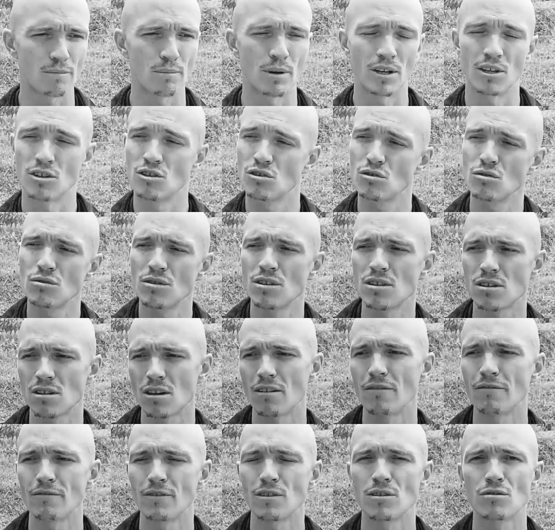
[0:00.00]
but as soon as
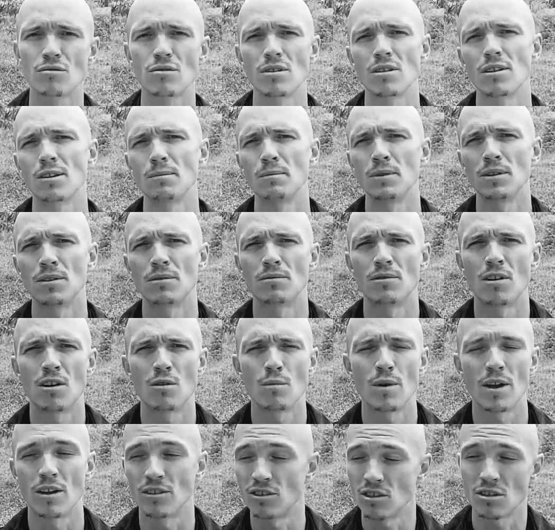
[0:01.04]
something triggered me the wrong
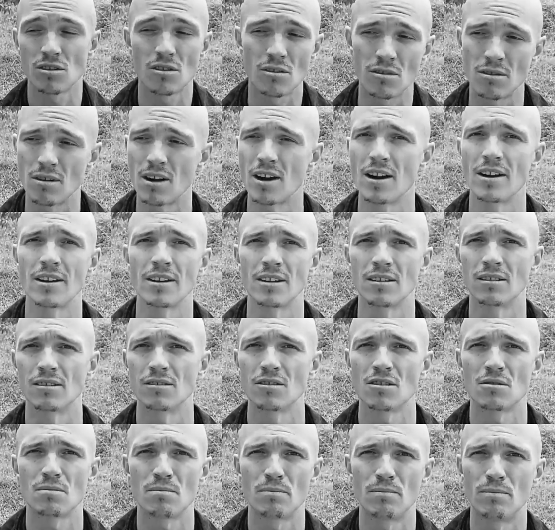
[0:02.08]
way, I'll just cry. I'll
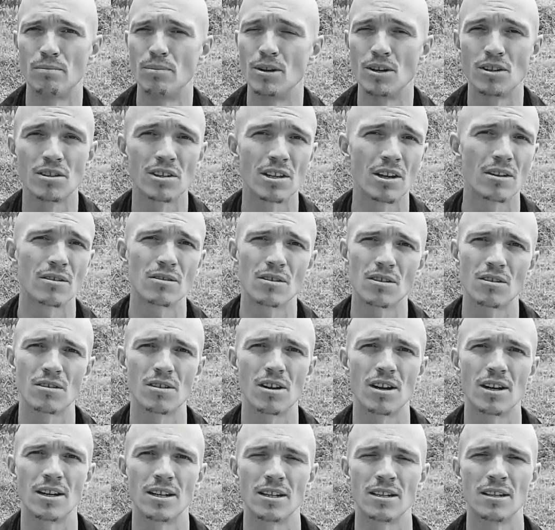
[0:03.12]
just burst out and
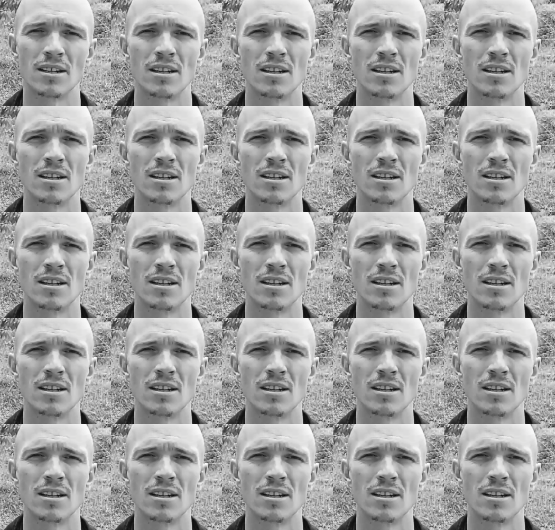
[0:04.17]
cry.